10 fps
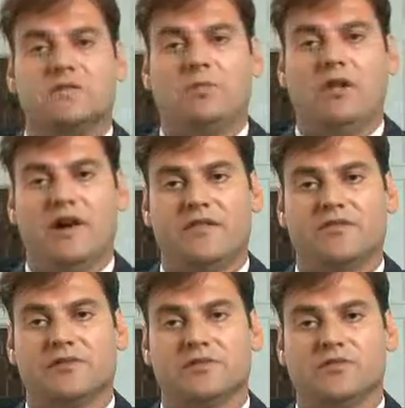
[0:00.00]
apply the
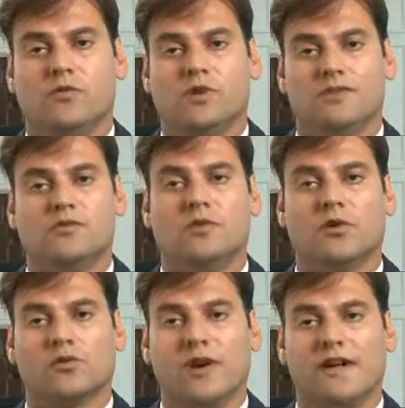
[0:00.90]
first one to
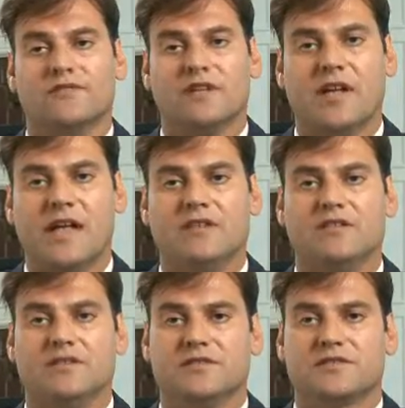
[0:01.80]
arriving
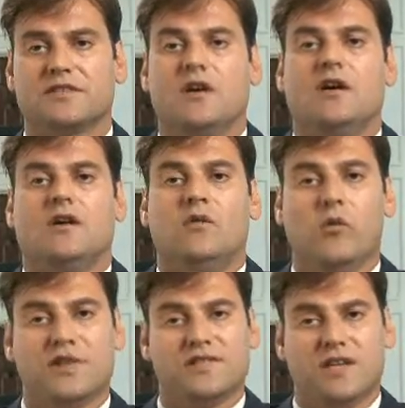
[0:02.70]
aliens.
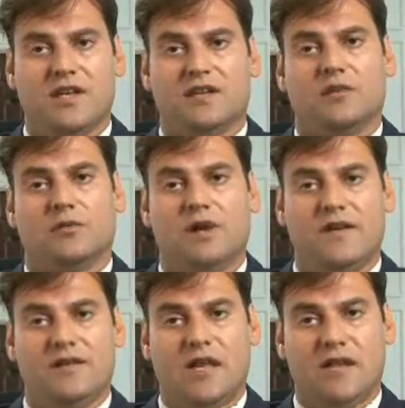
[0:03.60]
Once again,
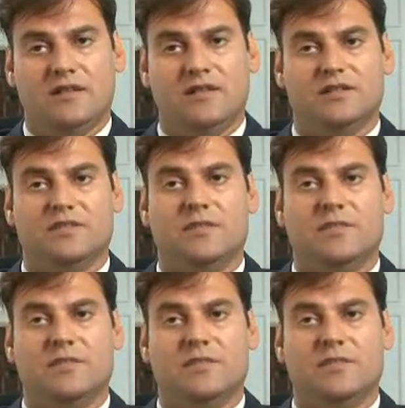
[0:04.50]
arriving aliens can